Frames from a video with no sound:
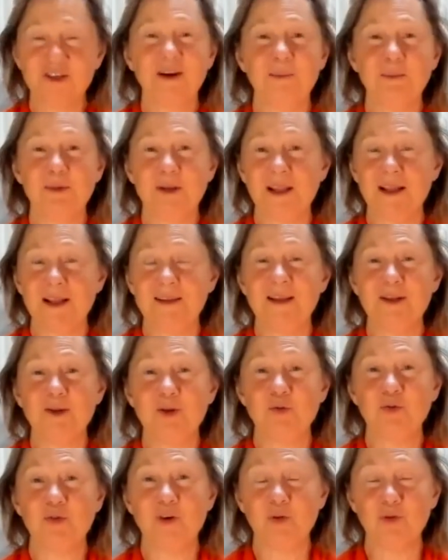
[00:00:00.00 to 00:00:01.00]
I'm glad that
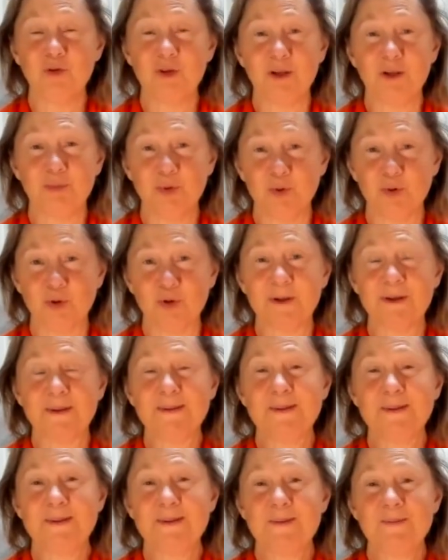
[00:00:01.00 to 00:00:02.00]
you found that book
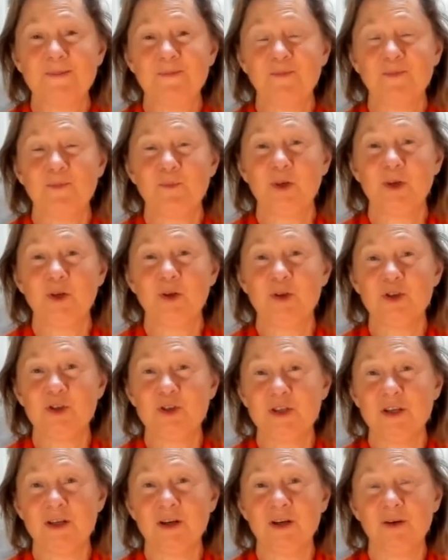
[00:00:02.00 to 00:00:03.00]

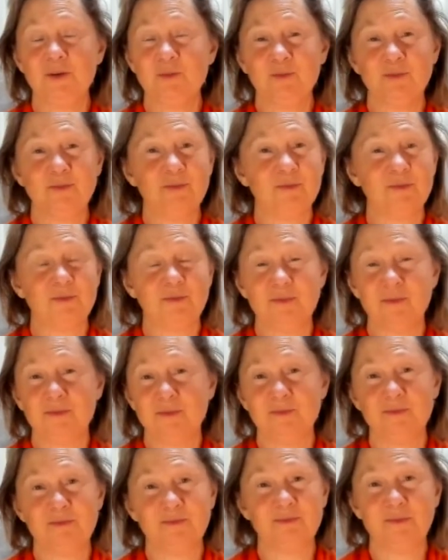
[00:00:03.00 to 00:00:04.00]
because um,
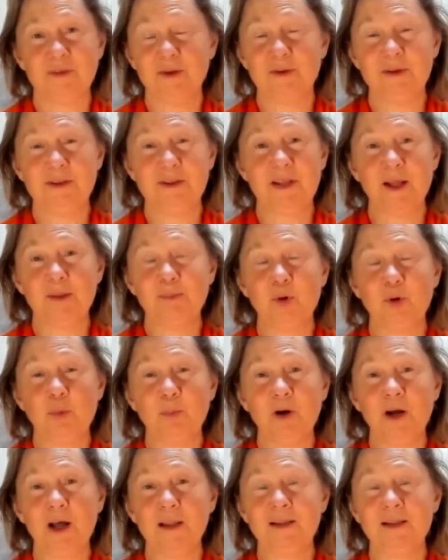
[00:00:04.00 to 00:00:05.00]
th- that
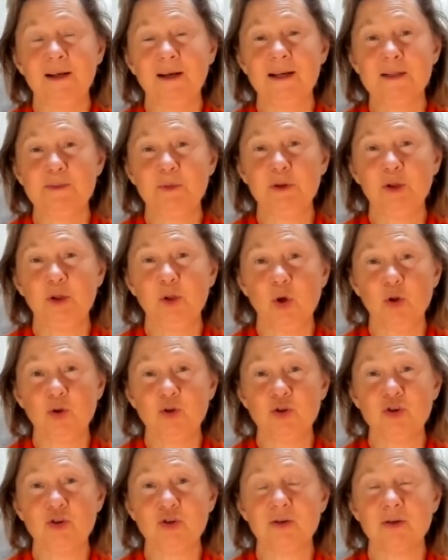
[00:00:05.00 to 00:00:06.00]
propaganda has been
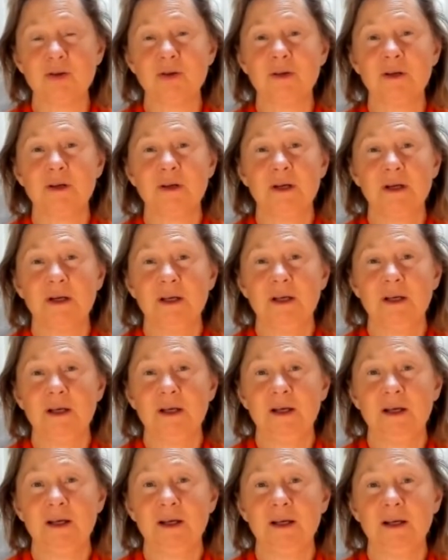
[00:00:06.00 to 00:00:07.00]
launched
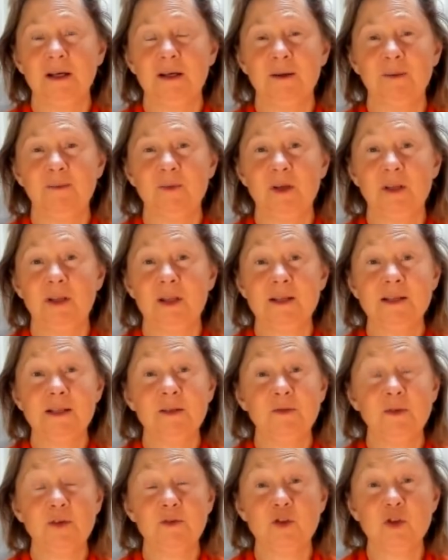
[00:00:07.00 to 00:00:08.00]
um, in
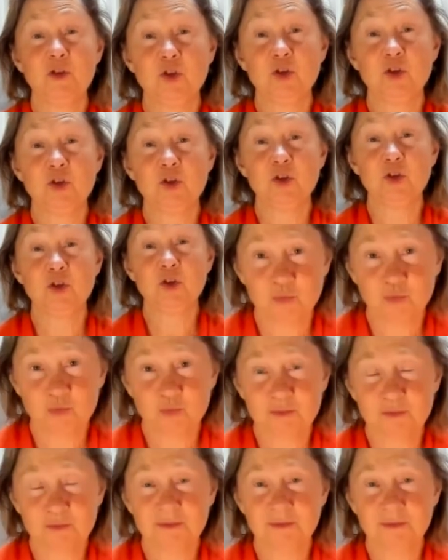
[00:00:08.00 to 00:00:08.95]
1952, hmm.